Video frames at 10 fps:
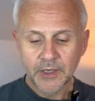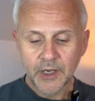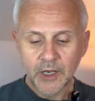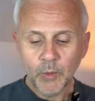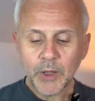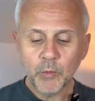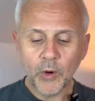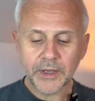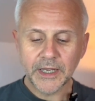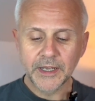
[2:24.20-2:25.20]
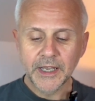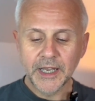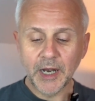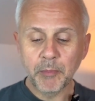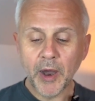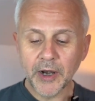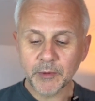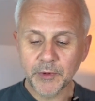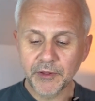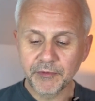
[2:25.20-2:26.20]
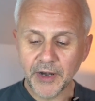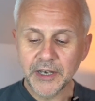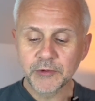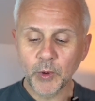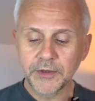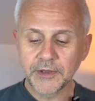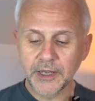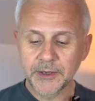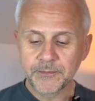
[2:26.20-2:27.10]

While walking in a park with a friend one day,